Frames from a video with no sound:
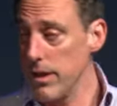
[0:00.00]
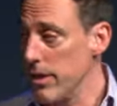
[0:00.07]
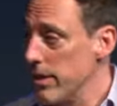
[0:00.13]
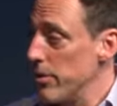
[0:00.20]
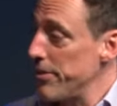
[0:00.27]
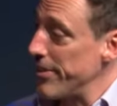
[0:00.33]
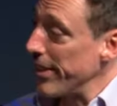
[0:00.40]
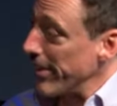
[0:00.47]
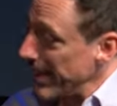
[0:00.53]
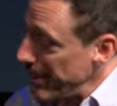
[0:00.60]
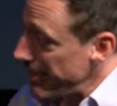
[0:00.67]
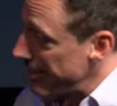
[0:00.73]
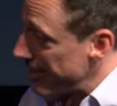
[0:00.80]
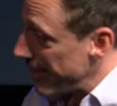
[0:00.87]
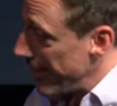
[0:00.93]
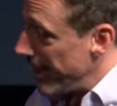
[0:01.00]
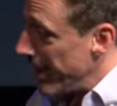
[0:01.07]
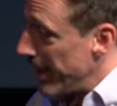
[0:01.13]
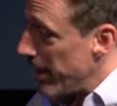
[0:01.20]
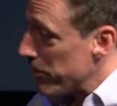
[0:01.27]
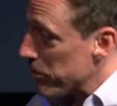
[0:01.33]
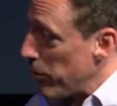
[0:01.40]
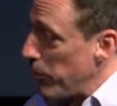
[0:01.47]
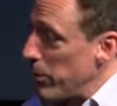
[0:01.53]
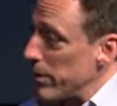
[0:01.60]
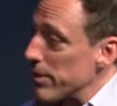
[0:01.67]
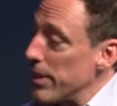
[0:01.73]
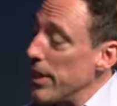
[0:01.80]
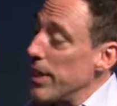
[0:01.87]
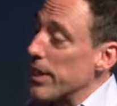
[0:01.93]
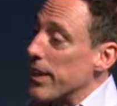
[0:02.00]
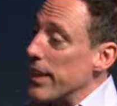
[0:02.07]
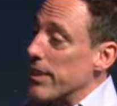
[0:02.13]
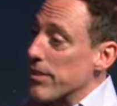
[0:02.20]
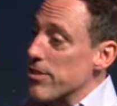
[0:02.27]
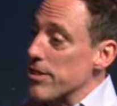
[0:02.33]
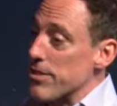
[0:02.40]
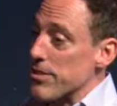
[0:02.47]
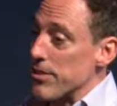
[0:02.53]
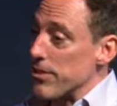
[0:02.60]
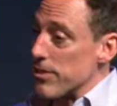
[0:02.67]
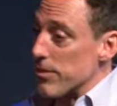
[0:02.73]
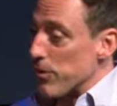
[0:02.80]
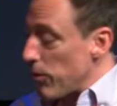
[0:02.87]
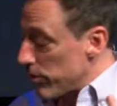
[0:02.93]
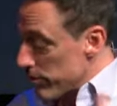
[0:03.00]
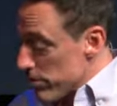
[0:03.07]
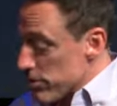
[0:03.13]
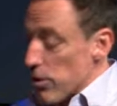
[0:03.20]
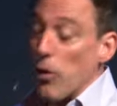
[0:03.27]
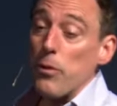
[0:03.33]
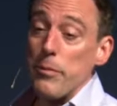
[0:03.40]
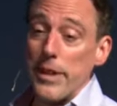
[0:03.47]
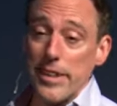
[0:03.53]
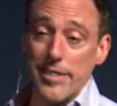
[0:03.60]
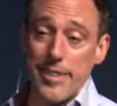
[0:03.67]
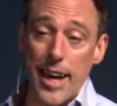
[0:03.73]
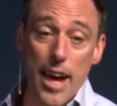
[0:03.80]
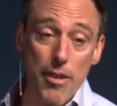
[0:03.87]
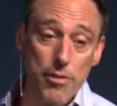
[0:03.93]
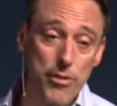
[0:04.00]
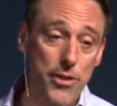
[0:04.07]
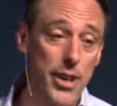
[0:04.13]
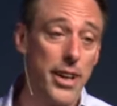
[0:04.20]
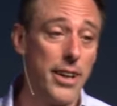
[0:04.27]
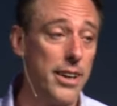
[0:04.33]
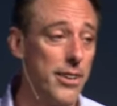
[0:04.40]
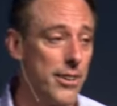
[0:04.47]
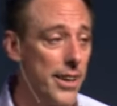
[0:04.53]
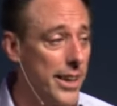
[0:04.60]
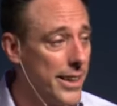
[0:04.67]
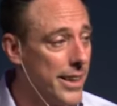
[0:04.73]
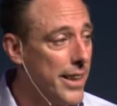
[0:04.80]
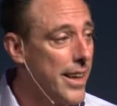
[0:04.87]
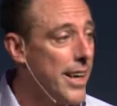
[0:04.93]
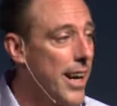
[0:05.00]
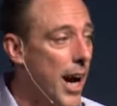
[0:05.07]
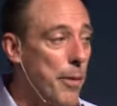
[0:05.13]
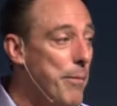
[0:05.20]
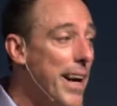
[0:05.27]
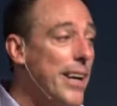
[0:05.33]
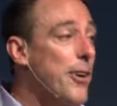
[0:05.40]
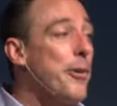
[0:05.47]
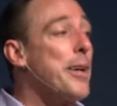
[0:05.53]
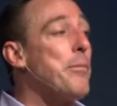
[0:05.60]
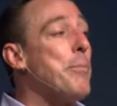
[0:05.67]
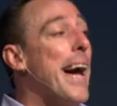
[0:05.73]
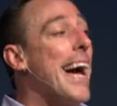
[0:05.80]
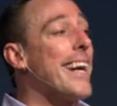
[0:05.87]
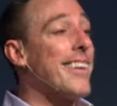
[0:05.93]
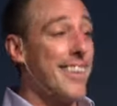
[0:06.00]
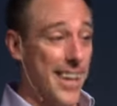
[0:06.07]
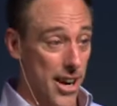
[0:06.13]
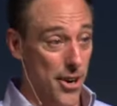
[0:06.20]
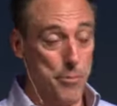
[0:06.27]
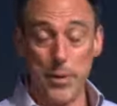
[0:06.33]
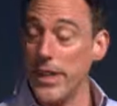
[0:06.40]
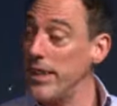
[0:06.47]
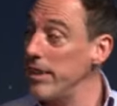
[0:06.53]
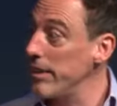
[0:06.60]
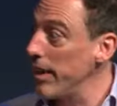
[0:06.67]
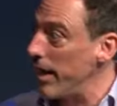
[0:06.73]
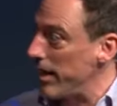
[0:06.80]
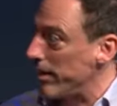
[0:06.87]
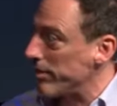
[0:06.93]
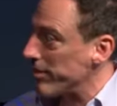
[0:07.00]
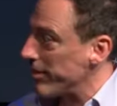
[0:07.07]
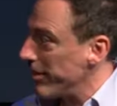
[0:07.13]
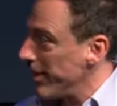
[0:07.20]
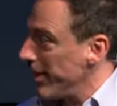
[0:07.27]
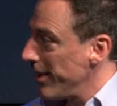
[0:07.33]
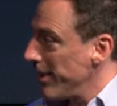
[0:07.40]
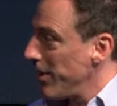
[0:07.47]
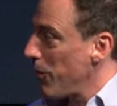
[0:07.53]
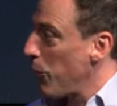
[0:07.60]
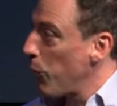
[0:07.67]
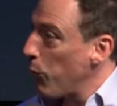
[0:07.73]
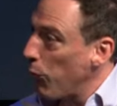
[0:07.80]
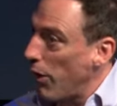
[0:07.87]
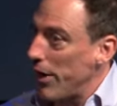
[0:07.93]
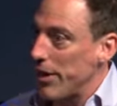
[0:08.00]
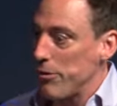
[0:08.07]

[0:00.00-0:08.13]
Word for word: You serious? If someone like just stoned me to death, right? I'm not going back there, but he does. What a